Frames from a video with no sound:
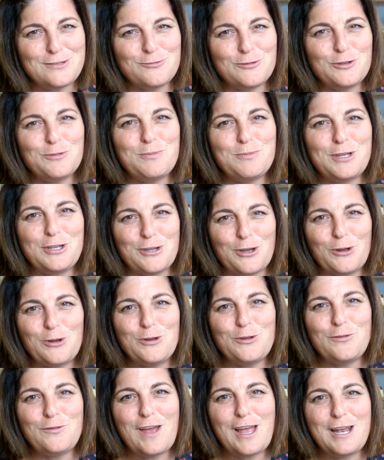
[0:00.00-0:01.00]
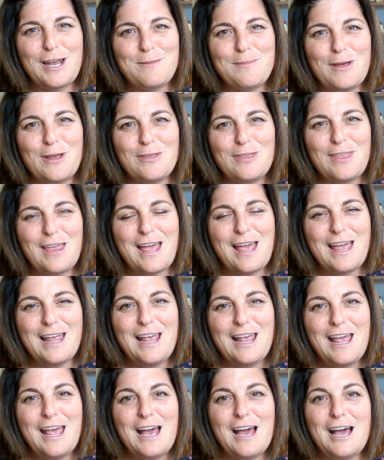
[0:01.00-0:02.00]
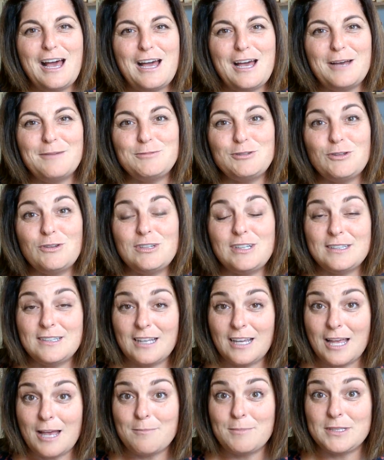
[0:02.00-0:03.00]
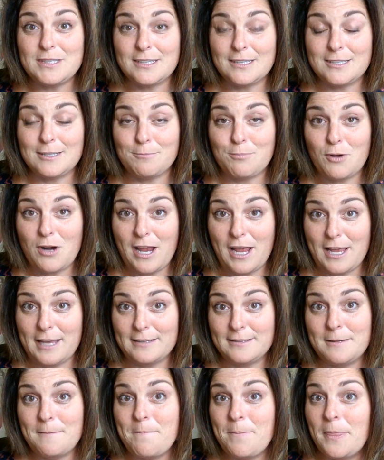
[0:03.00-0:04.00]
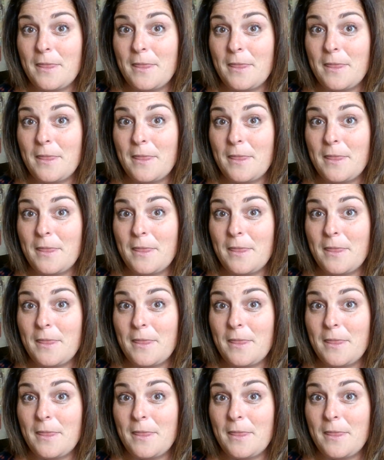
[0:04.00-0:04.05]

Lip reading: will be notified about that, so it doesn't come as a surprise.